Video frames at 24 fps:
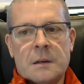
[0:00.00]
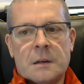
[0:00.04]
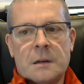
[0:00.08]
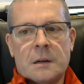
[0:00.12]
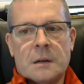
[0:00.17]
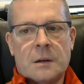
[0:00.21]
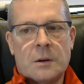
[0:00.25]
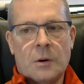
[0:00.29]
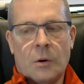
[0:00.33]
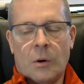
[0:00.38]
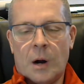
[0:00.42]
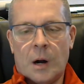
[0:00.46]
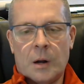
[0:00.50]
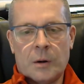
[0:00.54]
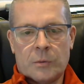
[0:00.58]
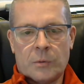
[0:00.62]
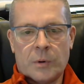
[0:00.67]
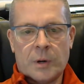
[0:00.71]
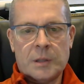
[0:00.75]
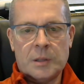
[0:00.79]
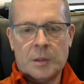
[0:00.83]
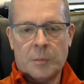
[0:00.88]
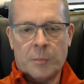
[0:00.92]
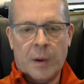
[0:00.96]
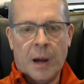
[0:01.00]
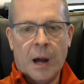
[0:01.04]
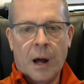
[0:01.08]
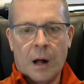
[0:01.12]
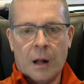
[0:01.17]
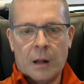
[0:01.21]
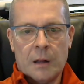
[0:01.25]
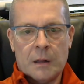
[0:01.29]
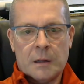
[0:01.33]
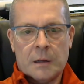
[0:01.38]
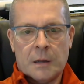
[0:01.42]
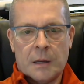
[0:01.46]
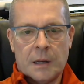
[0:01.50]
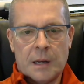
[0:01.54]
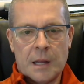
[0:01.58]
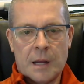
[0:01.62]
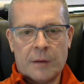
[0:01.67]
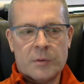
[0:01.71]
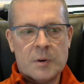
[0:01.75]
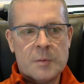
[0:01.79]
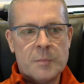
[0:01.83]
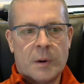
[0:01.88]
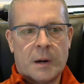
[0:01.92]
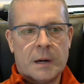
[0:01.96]
go out and ring the bell, and
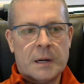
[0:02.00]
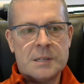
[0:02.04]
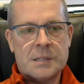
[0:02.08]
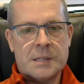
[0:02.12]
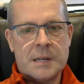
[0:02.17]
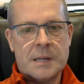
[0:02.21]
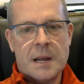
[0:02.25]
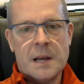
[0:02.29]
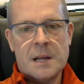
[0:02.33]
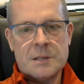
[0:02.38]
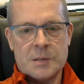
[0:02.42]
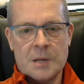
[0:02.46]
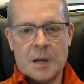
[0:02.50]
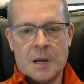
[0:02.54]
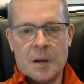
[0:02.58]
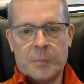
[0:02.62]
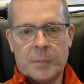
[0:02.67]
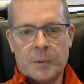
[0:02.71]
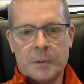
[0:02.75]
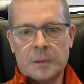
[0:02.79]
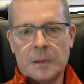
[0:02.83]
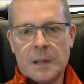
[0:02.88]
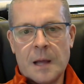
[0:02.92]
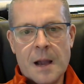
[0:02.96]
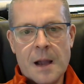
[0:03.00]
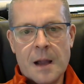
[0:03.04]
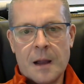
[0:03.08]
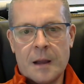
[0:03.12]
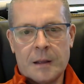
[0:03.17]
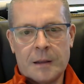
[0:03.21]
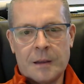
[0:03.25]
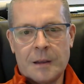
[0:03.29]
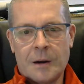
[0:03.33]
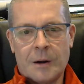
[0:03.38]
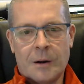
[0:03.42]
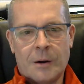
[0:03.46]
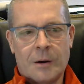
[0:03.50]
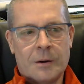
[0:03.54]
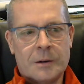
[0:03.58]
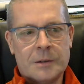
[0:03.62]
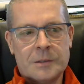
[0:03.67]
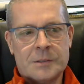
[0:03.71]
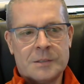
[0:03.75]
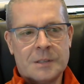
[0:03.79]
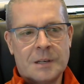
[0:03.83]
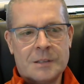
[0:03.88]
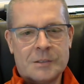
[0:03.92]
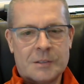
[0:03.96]
everybody stands up and
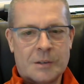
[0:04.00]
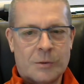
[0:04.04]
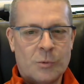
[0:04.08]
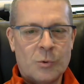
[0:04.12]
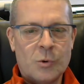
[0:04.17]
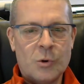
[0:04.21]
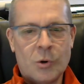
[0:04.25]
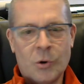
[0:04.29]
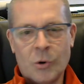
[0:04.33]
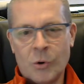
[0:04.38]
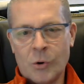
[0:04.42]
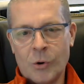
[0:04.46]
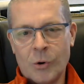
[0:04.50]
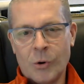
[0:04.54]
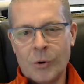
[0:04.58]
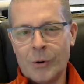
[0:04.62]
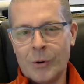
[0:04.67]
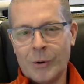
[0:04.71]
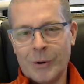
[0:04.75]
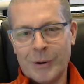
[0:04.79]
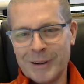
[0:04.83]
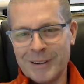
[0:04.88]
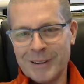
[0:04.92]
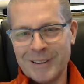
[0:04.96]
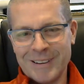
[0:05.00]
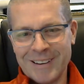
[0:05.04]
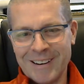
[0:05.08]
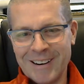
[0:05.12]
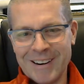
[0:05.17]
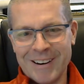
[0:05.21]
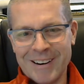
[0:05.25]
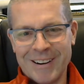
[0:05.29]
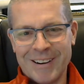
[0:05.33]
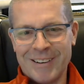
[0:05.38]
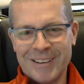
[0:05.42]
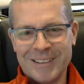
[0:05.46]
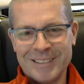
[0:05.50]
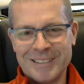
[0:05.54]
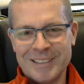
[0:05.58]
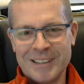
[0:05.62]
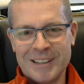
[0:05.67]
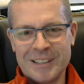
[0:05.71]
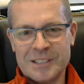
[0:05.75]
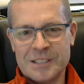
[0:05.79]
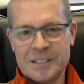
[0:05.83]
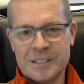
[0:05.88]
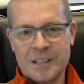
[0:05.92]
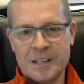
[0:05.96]
it says a woohoo, and
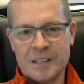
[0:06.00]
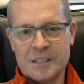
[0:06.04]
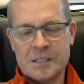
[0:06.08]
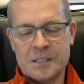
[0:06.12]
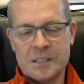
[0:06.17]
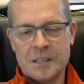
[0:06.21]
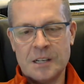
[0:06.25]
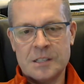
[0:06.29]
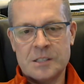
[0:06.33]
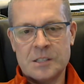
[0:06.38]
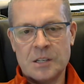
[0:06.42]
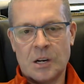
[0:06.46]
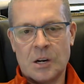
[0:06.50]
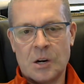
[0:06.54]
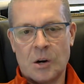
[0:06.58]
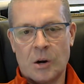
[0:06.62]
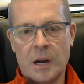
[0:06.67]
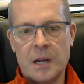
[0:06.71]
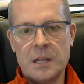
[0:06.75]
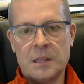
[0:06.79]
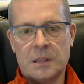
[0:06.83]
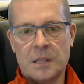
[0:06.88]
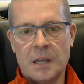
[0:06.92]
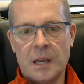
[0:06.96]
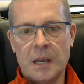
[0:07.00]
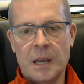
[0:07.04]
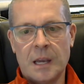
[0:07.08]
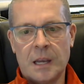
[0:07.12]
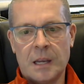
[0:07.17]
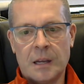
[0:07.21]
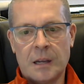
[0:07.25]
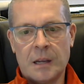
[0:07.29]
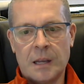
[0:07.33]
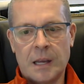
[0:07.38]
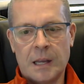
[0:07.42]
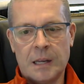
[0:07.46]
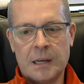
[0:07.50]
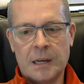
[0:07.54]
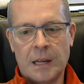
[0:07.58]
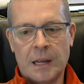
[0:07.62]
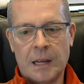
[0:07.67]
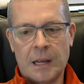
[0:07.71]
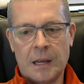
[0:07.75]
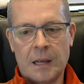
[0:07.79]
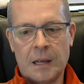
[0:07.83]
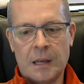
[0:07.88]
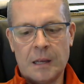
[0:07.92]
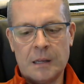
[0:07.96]
it's a great thing.
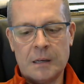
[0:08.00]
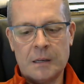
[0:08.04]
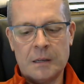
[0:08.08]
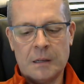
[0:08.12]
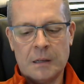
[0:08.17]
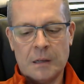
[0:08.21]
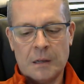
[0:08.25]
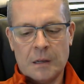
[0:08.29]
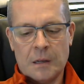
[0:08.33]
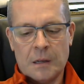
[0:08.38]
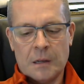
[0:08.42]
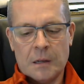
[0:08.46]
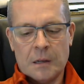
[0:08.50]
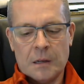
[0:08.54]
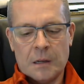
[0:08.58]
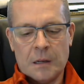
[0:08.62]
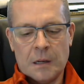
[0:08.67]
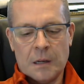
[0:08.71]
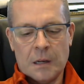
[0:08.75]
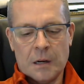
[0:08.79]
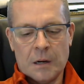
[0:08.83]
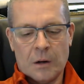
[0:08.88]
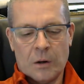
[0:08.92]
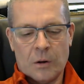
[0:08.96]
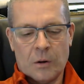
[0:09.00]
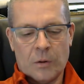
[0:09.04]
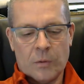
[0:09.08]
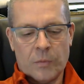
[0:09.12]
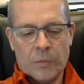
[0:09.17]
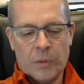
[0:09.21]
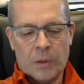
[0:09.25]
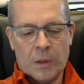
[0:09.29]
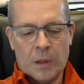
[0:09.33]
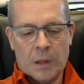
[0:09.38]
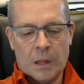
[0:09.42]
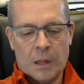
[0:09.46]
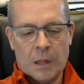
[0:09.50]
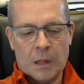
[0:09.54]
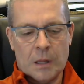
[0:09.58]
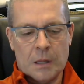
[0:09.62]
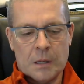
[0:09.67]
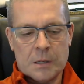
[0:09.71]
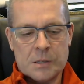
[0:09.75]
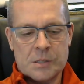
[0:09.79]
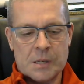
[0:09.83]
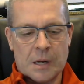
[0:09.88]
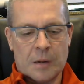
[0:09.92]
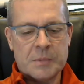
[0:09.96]
And you know
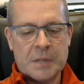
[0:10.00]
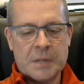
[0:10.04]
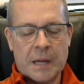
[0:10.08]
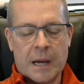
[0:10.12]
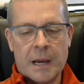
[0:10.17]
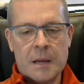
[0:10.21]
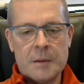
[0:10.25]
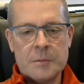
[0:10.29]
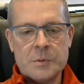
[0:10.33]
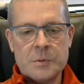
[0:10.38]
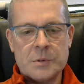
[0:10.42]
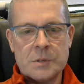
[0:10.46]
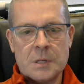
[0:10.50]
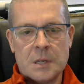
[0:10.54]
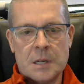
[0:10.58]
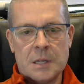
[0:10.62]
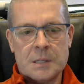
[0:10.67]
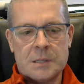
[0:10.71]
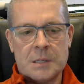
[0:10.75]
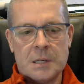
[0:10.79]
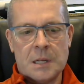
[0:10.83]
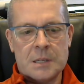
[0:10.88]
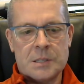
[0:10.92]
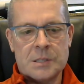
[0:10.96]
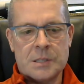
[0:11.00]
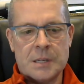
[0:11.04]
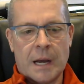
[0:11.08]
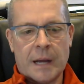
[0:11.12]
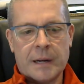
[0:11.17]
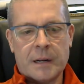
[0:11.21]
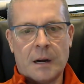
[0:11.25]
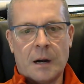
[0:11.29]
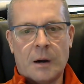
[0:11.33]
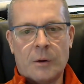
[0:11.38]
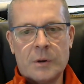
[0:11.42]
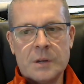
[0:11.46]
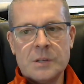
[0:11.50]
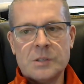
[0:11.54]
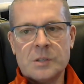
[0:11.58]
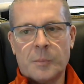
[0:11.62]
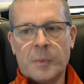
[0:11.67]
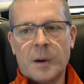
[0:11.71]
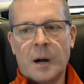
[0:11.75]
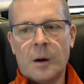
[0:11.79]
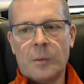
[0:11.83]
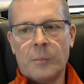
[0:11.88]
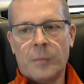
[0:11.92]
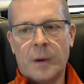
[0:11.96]
sometimes it's not always
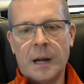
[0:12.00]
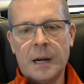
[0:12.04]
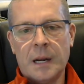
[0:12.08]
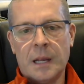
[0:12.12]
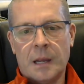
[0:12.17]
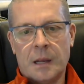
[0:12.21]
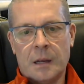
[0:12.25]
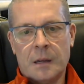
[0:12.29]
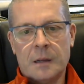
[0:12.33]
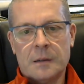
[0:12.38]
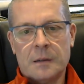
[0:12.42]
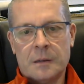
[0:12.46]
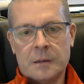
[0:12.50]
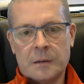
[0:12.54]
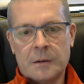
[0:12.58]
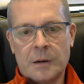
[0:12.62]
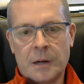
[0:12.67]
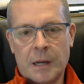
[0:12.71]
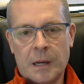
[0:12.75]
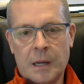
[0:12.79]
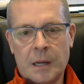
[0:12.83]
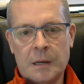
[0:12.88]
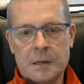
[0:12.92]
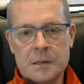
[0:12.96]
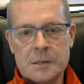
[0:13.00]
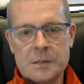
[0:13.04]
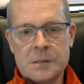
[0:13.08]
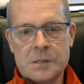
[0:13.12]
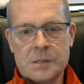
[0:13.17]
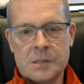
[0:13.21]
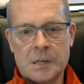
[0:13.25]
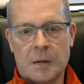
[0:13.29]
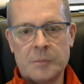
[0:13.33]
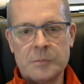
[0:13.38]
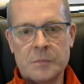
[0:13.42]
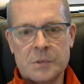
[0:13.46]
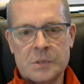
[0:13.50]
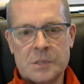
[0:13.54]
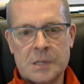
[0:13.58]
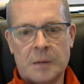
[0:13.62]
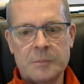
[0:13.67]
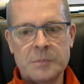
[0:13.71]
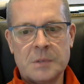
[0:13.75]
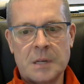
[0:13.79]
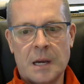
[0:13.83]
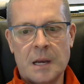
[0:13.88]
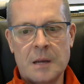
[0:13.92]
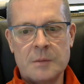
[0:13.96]
about money, right?
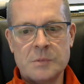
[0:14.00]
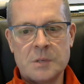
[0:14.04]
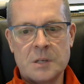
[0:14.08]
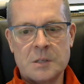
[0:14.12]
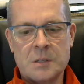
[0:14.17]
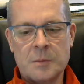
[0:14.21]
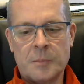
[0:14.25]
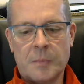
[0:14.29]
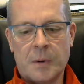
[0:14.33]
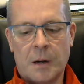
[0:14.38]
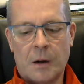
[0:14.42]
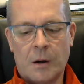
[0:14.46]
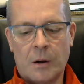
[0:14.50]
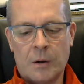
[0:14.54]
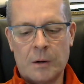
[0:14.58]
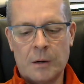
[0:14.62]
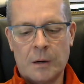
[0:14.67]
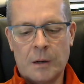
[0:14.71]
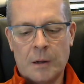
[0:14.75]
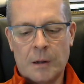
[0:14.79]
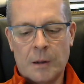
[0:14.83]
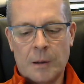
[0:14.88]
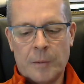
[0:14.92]
Sometimes it's about